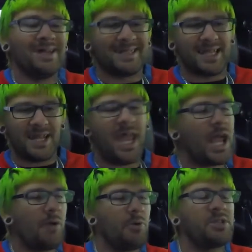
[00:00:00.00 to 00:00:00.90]
today
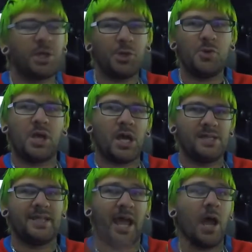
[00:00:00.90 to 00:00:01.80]
I want to tell you
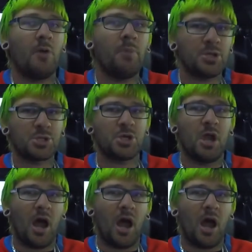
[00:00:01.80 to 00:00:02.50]
guys how much